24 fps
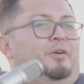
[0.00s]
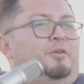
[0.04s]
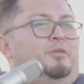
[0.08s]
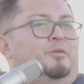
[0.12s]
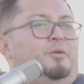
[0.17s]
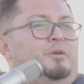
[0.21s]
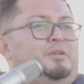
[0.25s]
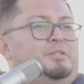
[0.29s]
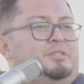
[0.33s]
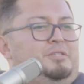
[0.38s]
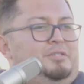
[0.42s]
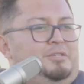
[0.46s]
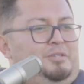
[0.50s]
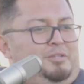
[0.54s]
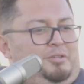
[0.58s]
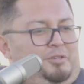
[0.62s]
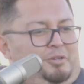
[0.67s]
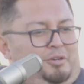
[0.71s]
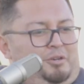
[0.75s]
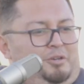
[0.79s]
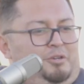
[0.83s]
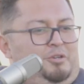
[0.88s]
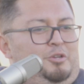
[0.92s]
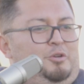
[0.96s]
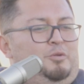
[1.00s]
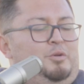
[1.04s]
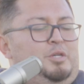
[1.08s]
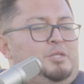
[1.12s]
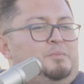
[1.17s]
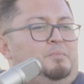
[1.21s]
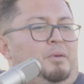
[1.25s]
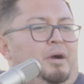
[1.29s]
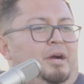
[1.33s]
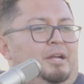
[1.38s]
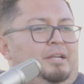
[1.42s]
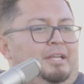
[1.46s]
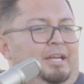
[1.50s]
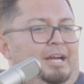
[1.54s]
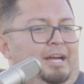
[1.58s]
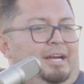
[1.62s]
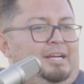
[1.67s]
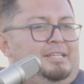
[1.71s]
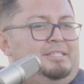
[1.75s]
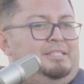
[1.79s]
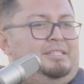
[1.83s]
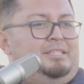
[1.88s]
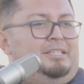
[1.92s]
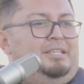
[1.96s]
of course, your newest
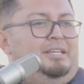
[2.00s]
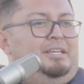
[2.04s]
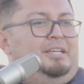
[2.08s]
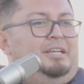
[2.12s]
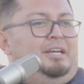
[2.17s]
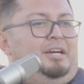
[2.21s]
podcast,